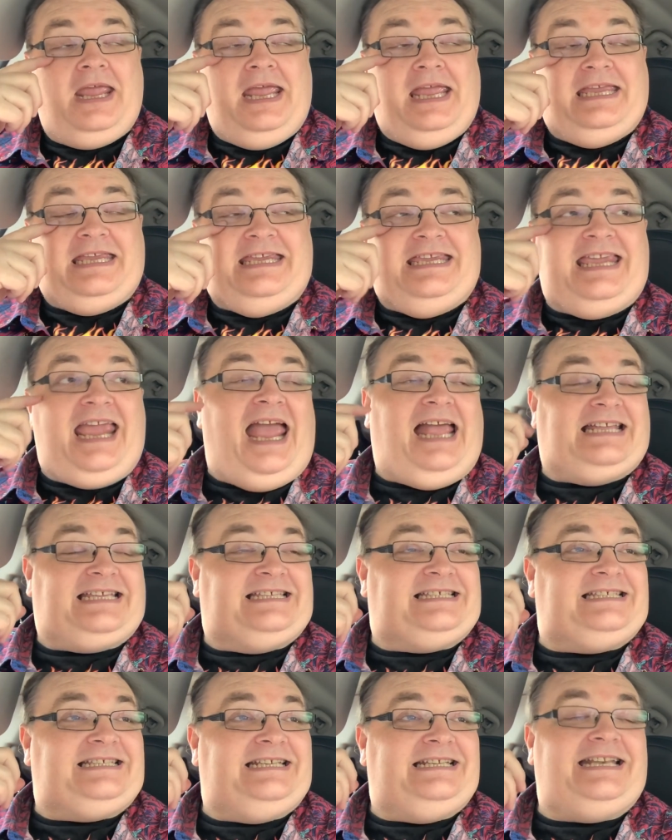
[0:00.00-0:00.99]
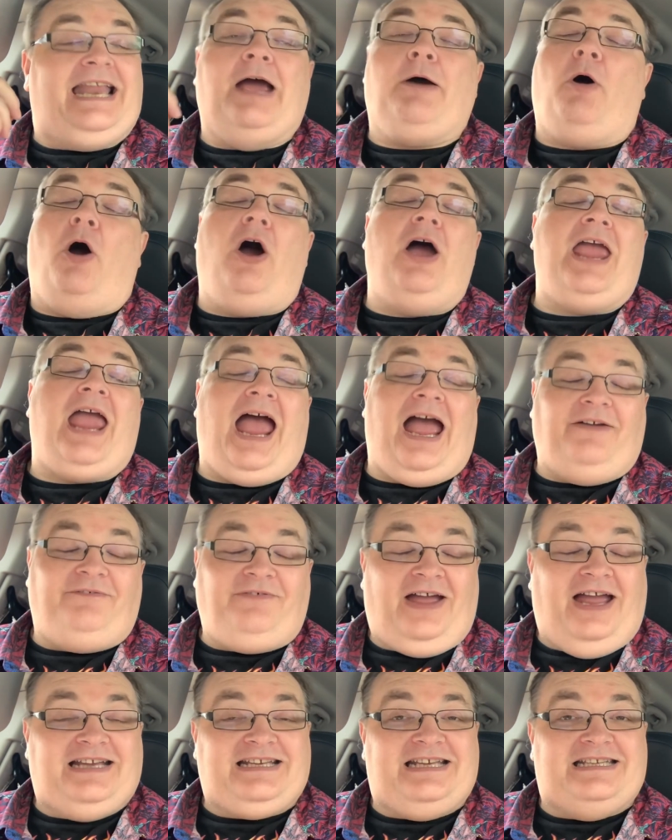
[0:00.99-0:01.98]
Yes. Now, I have
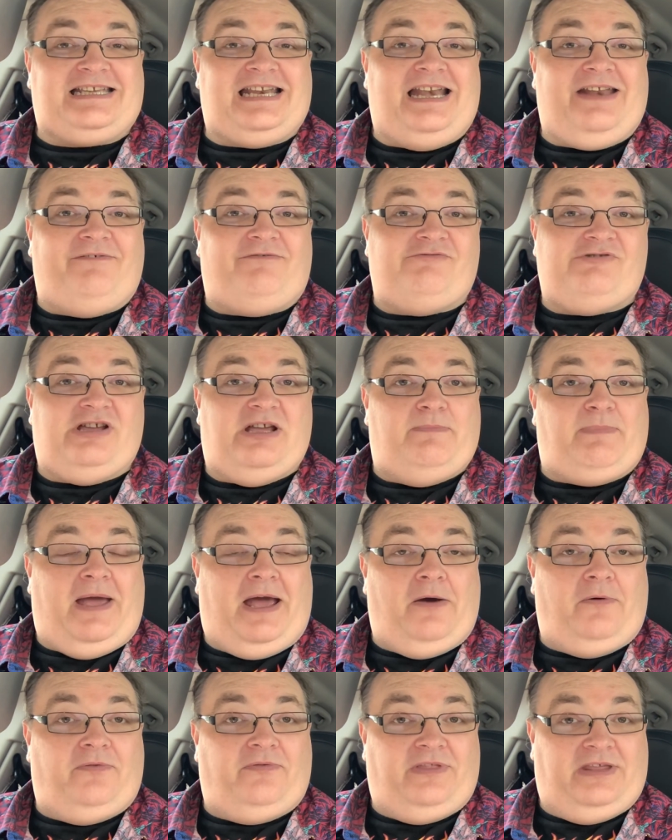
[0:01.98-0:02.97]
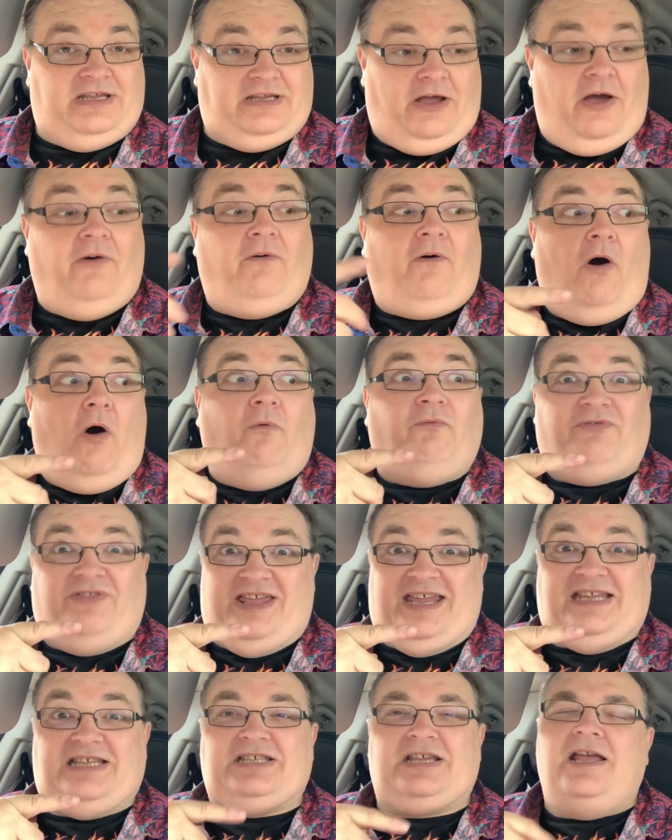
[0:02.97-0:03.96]
had a delivery about of
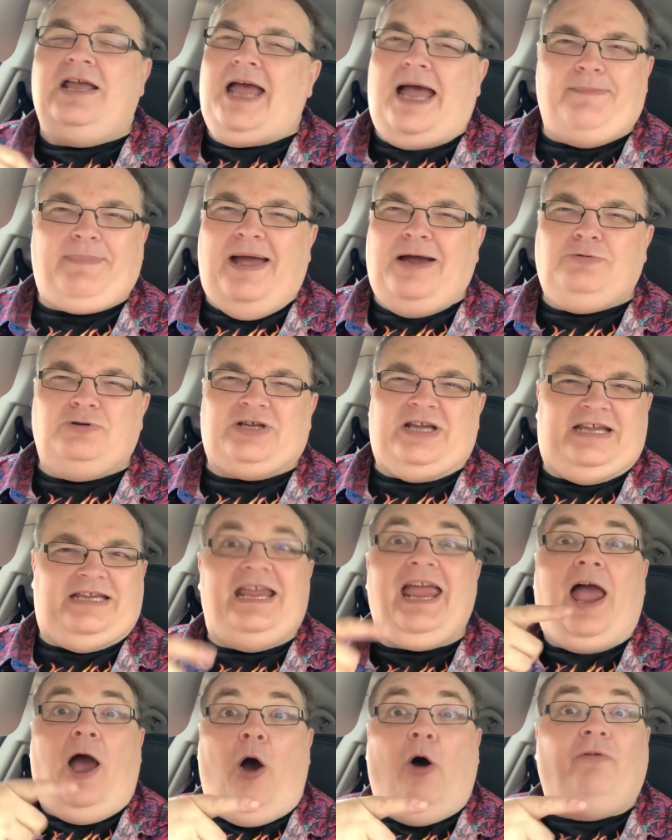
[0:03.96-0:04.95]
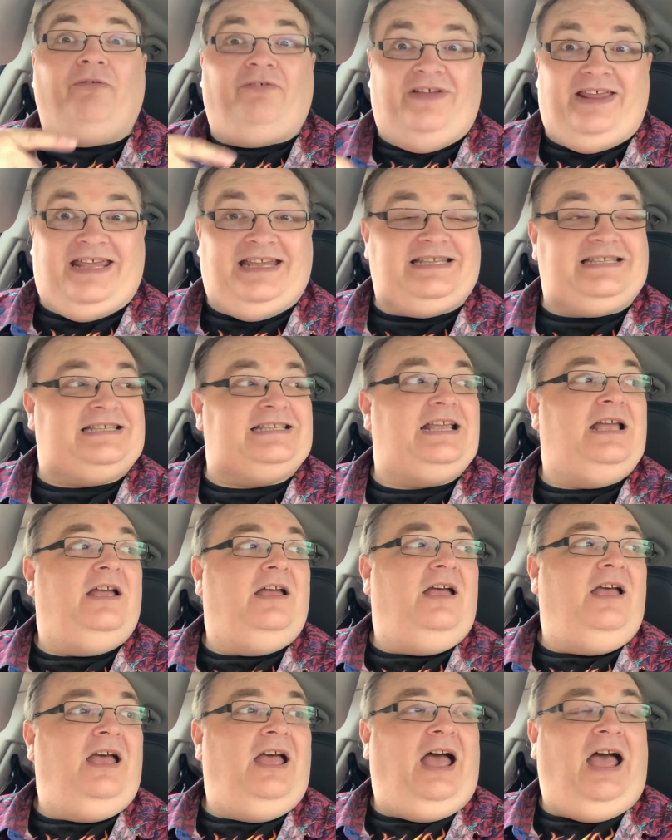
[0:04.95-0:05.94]
this, about it, yeah, of this.
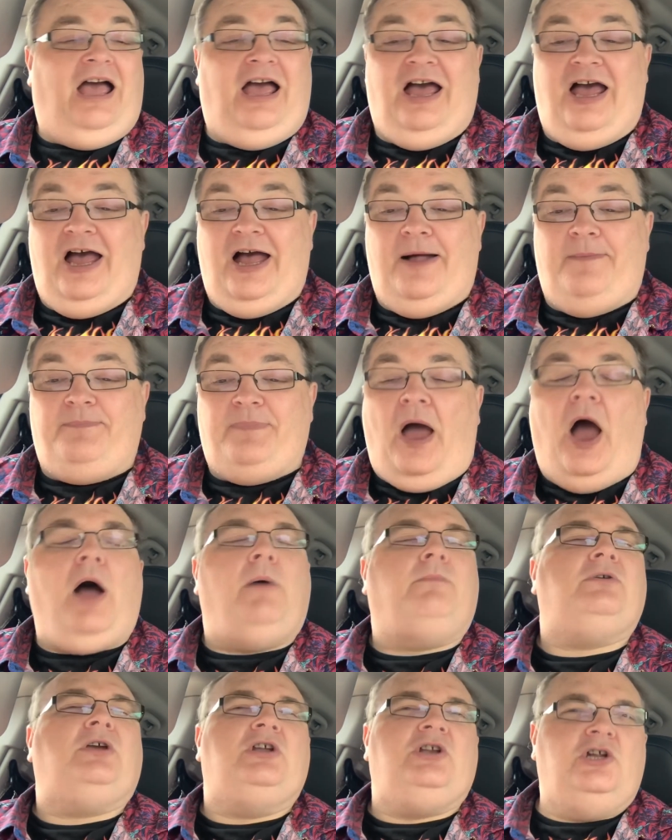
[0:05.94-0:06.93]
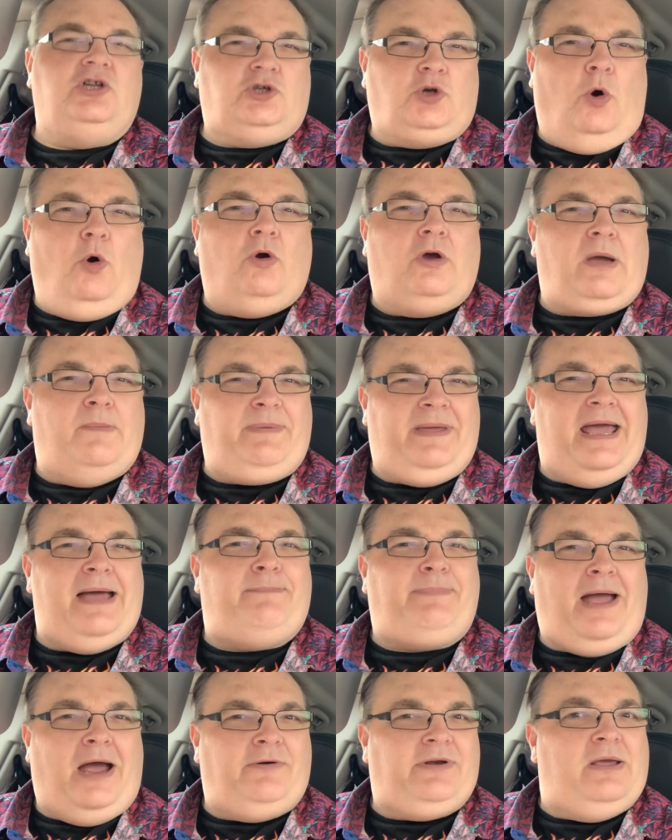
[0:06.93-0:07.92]
Um, I'm going to talk a bit
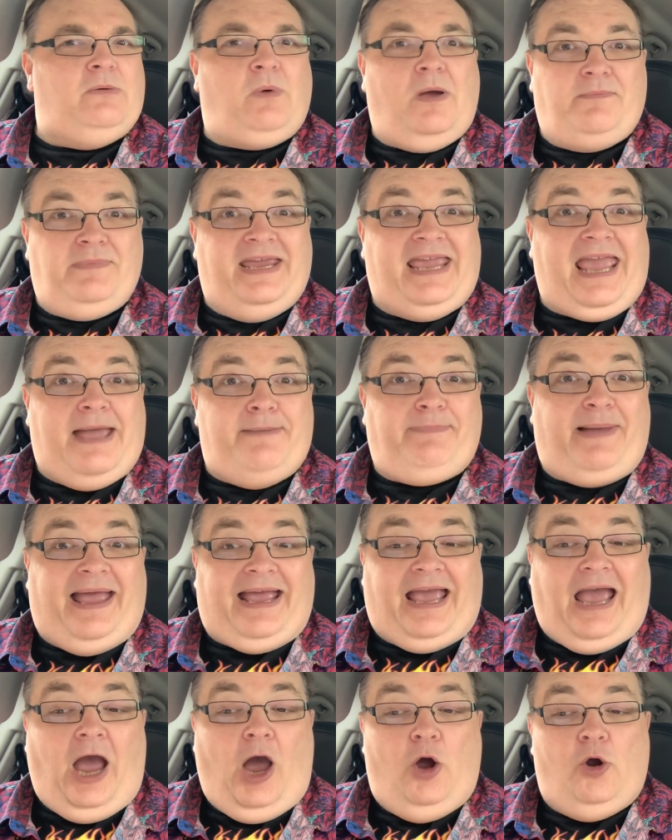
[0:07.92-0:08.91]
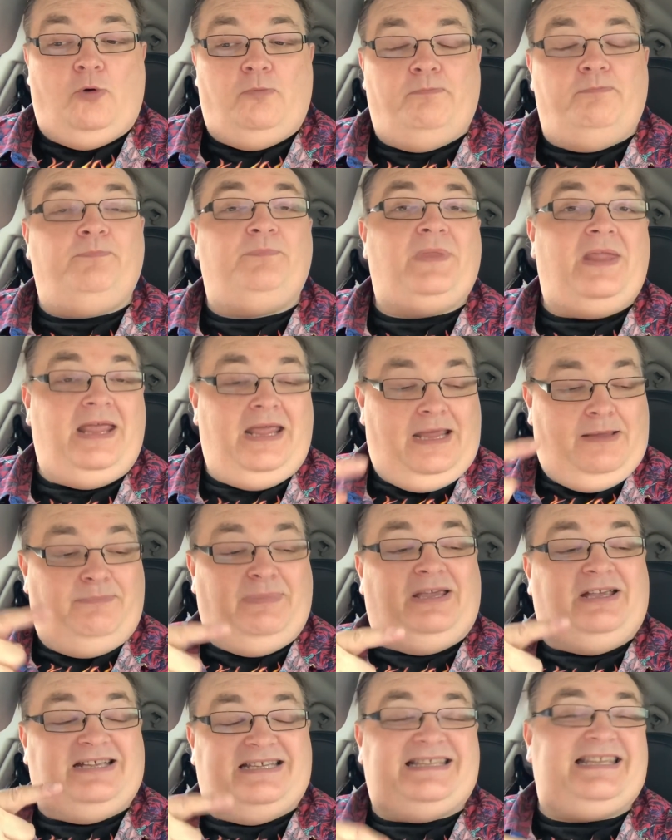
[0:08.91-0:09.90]
about it when we get back home
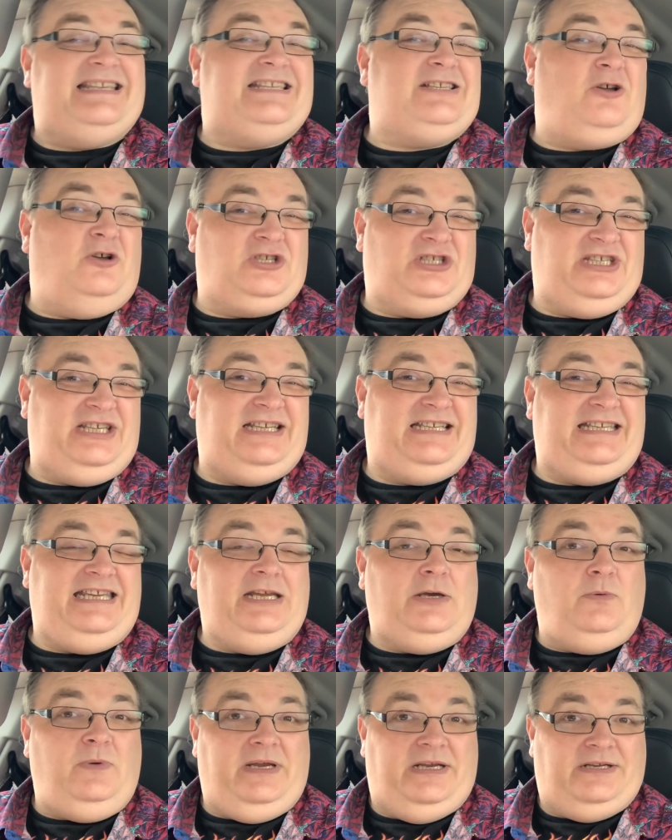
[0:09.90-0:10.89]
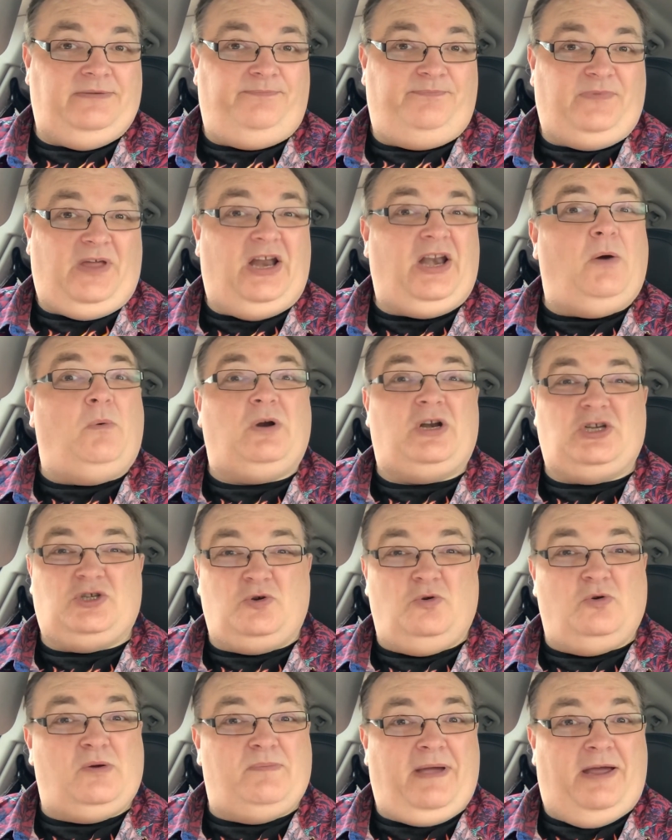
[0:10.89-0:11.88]
because this costs 60 quid and I want to
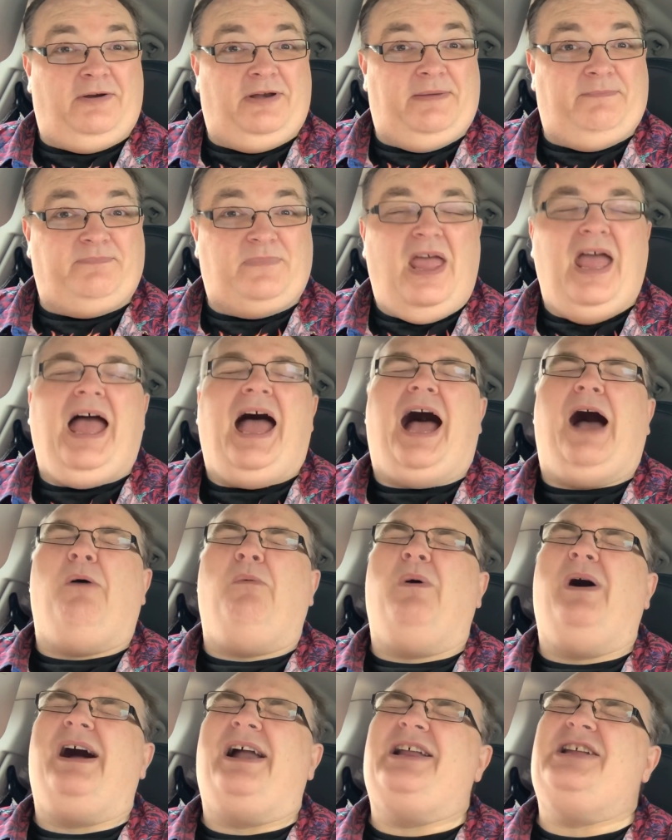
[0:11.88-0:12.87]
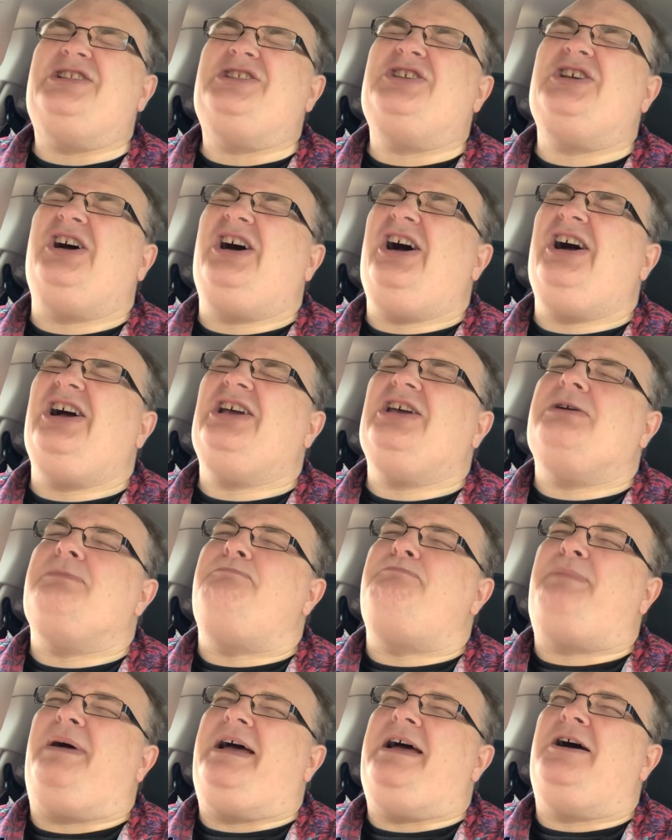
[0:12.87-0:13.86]
talk about it. I want to talk
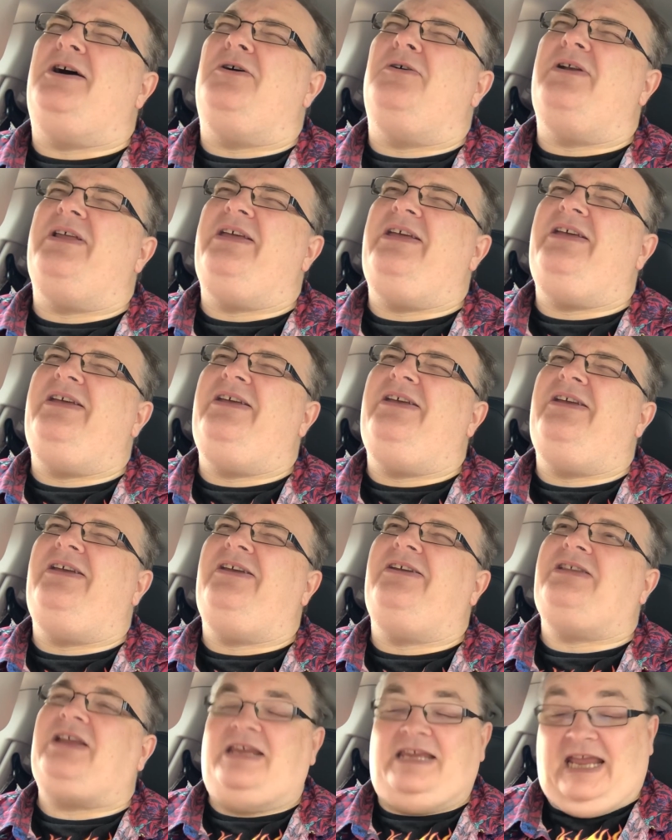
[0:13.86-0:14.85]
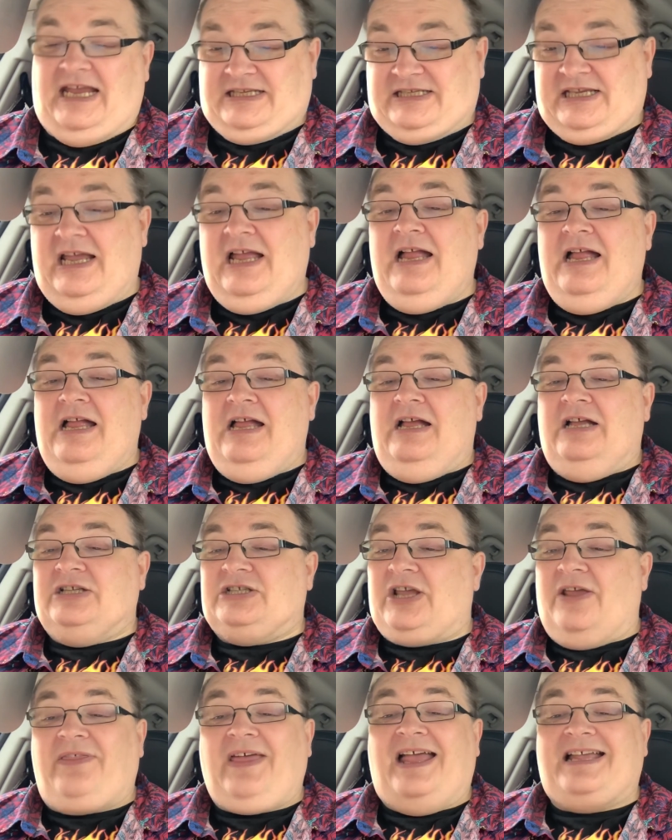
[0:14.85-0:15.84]
about it. Yes.
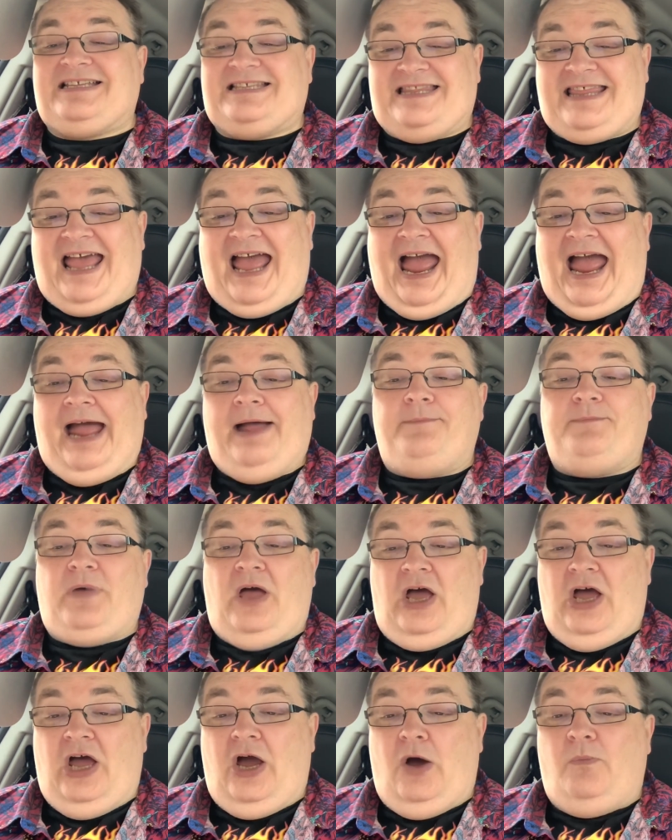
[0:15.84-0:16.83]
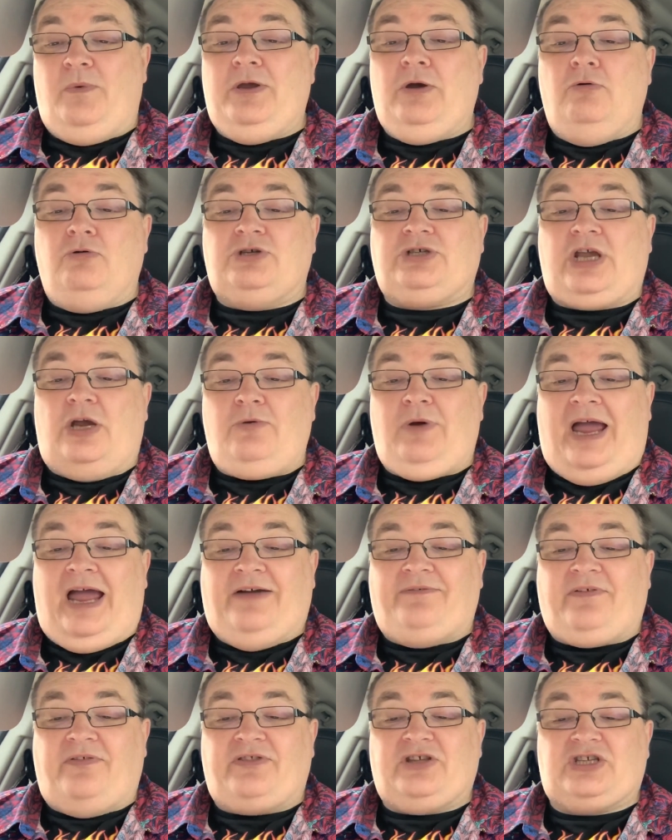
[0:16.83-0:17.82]
So that's that. Uh, we also
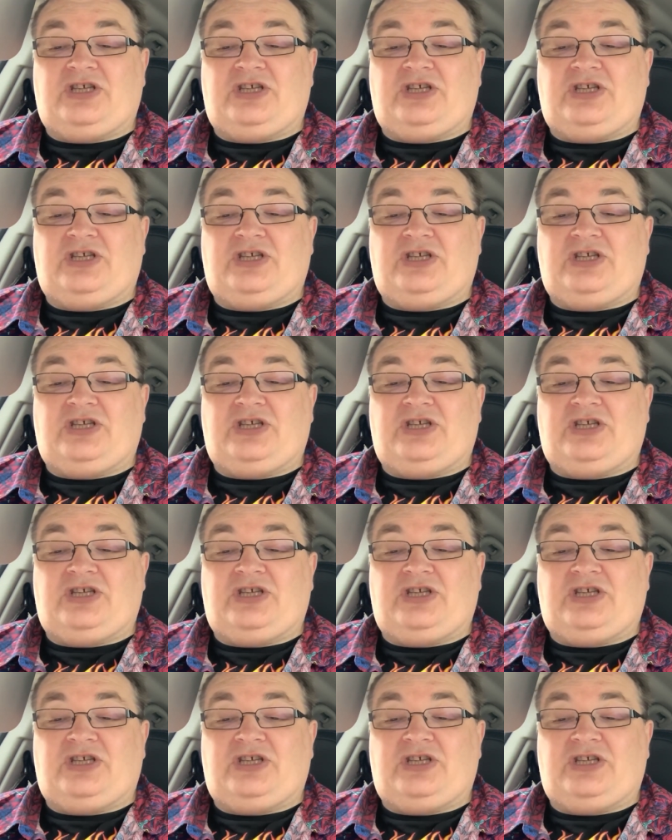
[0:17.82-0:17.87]
have the